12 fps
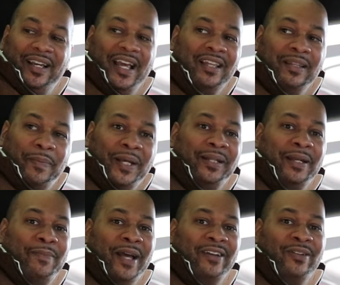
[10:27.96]
and the Bentley
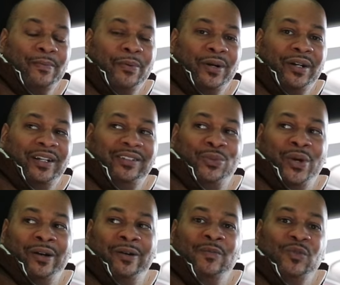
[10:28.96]
badge embroidered as
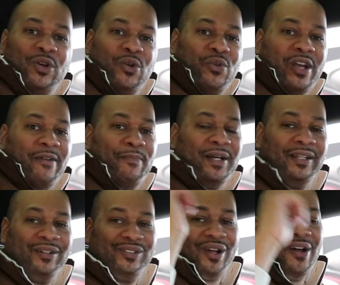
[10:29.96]
well. We have pillows